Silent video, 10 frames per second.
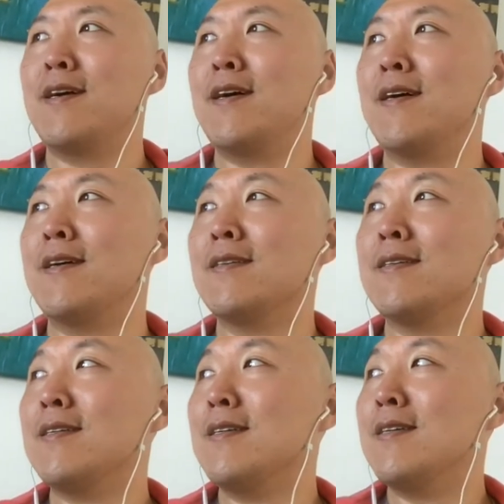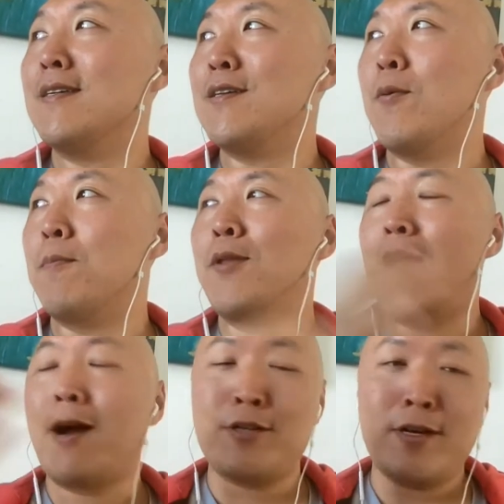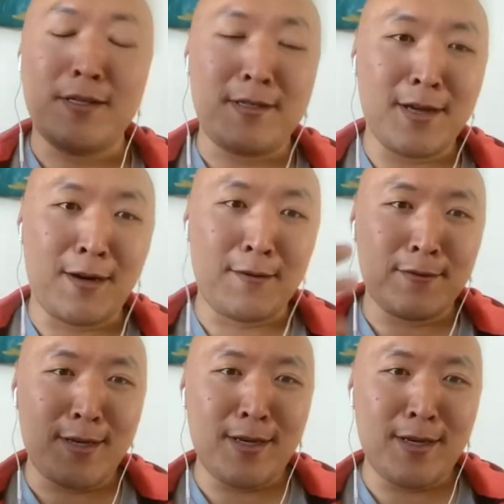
blockchain itself